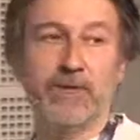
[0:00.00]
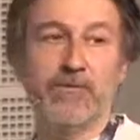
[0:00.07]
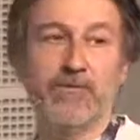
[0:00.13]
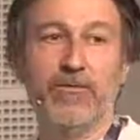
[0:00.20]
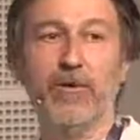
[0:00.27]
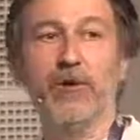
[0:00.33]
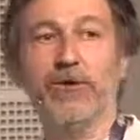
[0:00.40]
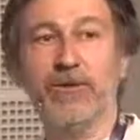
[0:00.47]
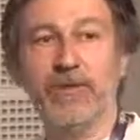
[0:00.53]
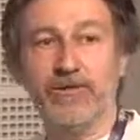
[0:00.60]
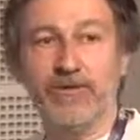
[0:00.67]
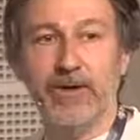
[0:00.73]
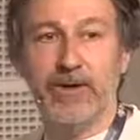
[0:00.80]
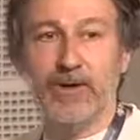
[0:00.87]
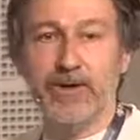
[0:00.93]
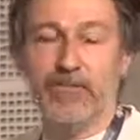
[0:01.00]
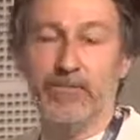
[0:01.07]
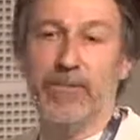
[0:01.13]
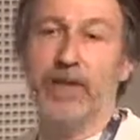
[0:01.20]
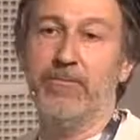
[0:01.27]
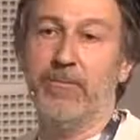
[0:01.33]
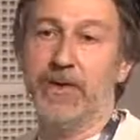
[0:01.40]
4 different
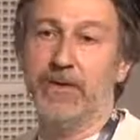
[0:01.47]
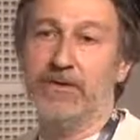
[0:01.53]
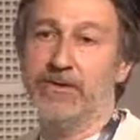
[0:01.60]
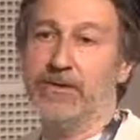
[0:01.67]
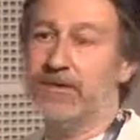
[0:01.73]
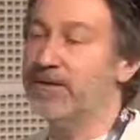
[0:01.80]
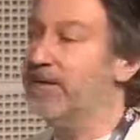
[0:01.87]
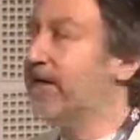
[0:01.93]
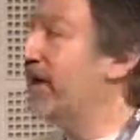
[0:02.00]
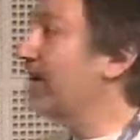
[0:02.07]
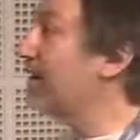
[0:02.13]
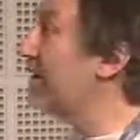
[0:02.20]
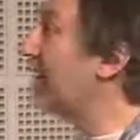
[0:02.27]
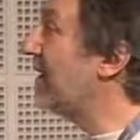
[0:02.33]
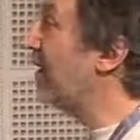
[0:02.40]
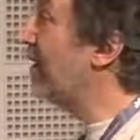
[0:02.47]
membranes. And then